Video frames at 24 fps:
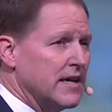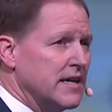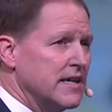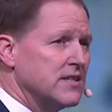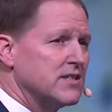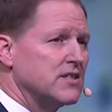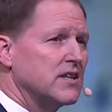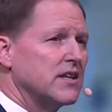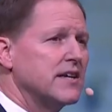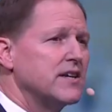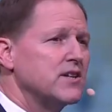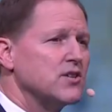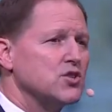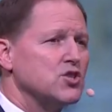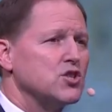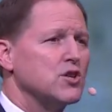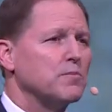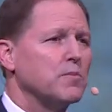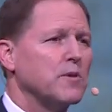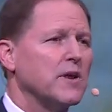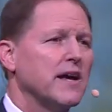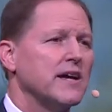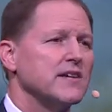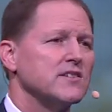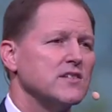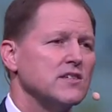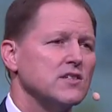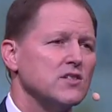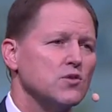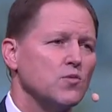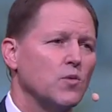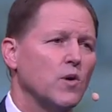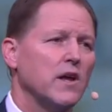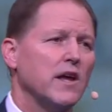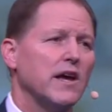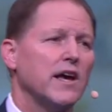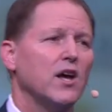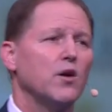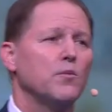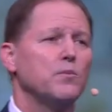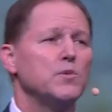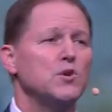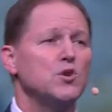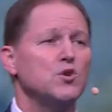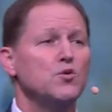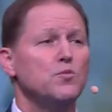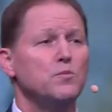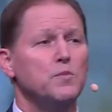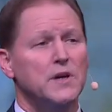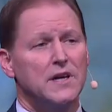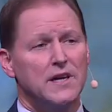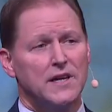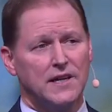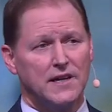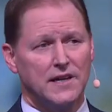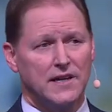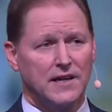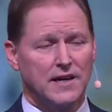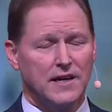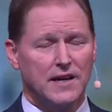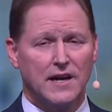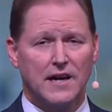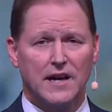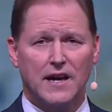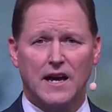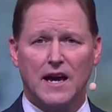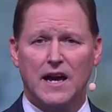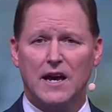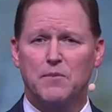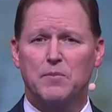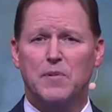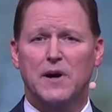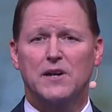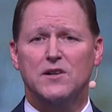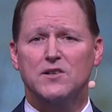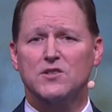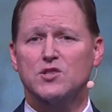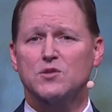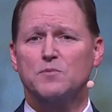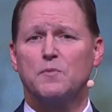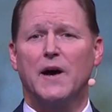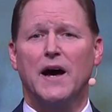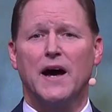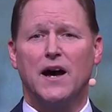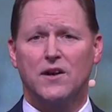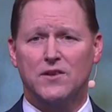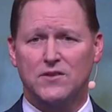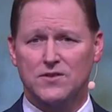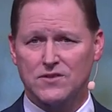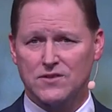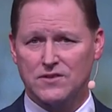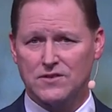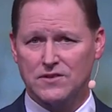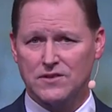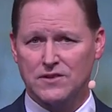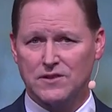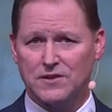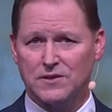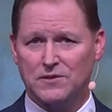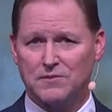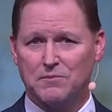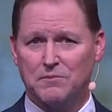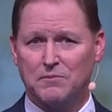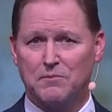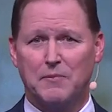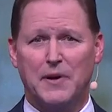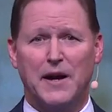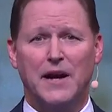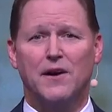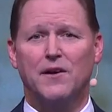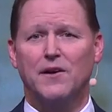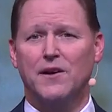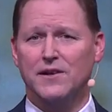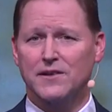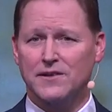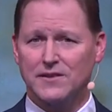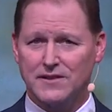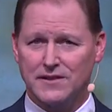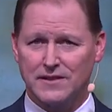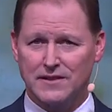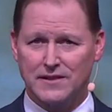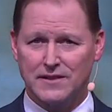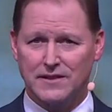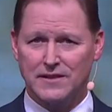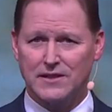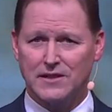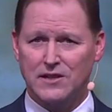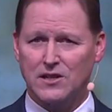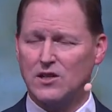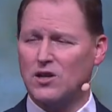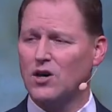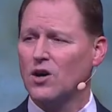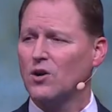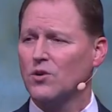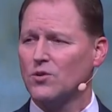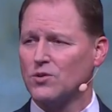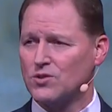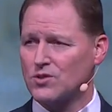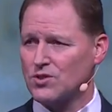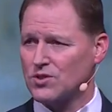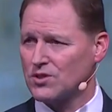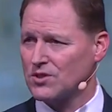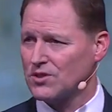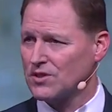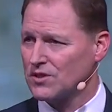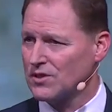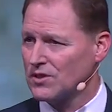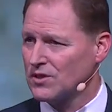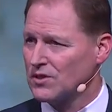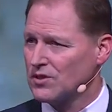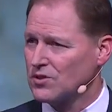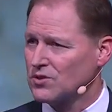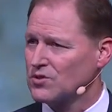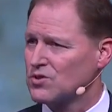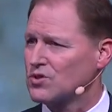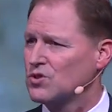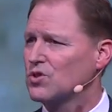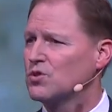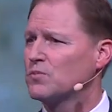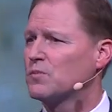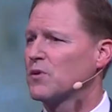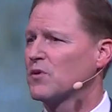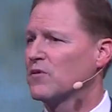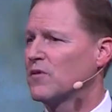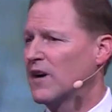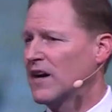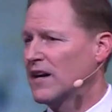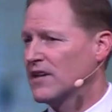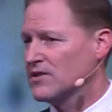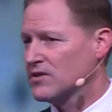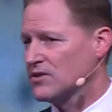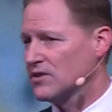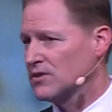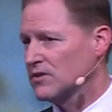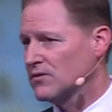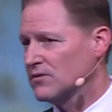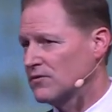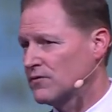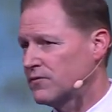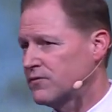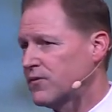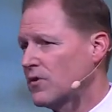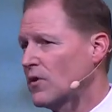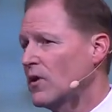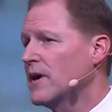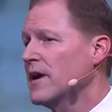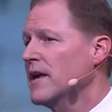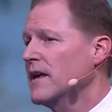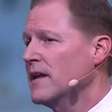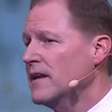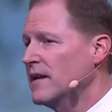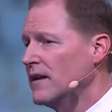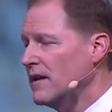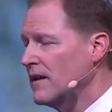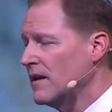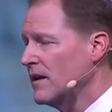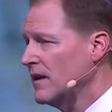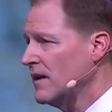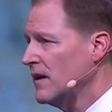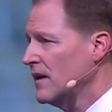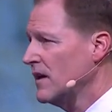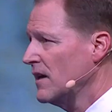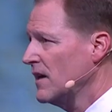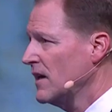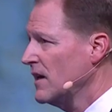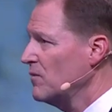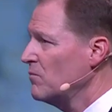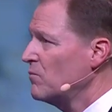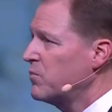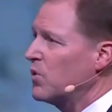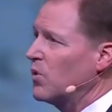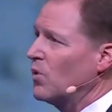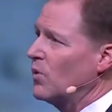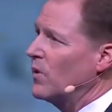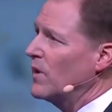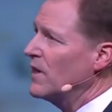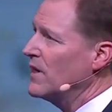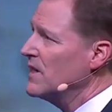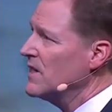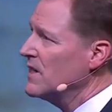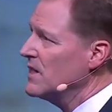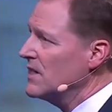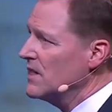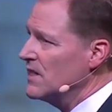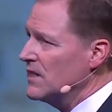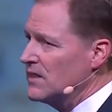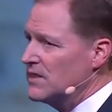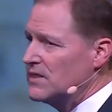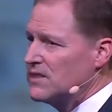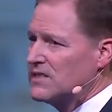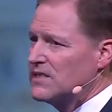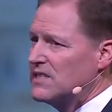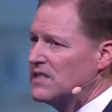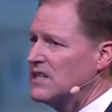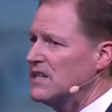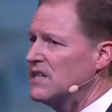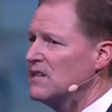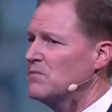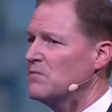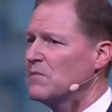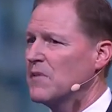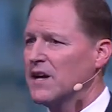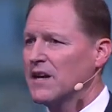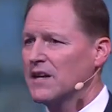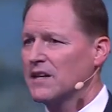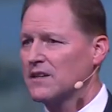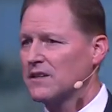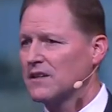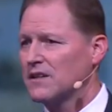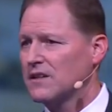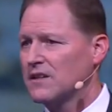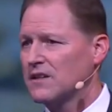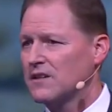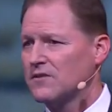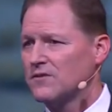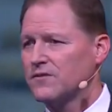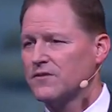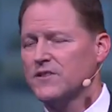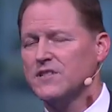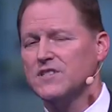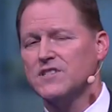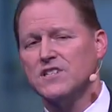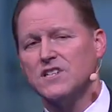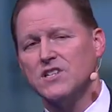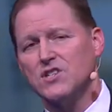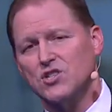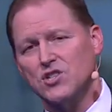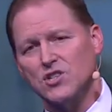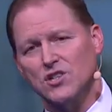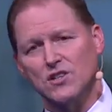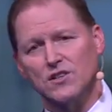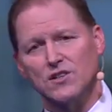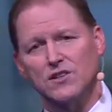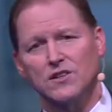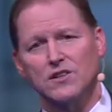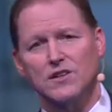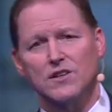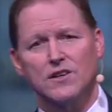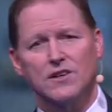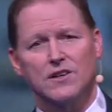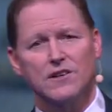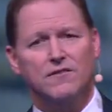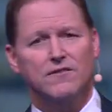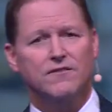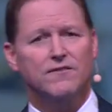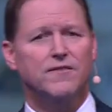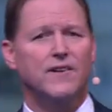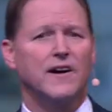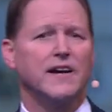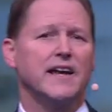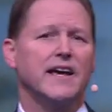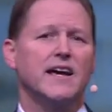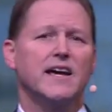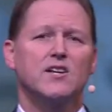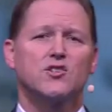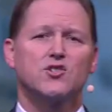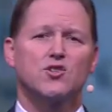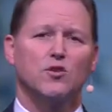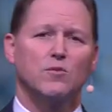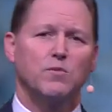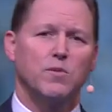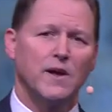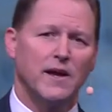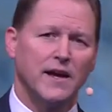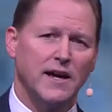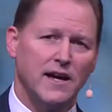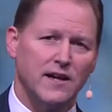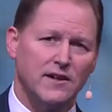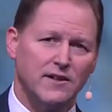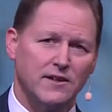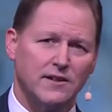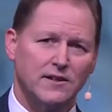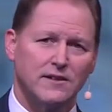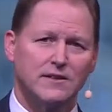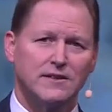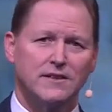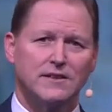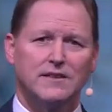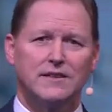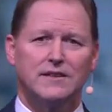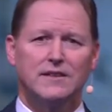His leadership lessons will help you be a better spouse, parent, coach, supervisor, friend, employee, teammate, physician, financial planner,